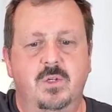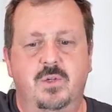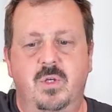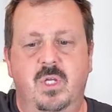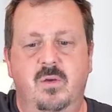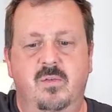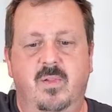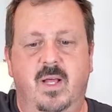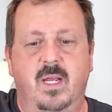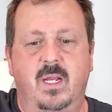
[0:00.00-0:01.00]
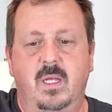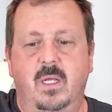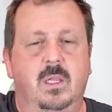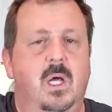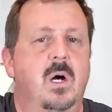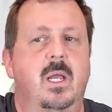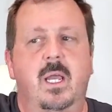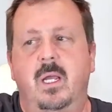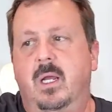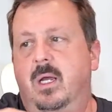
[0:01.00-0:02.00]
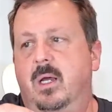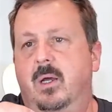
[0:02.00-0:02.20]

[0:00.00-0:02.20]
to give like longing,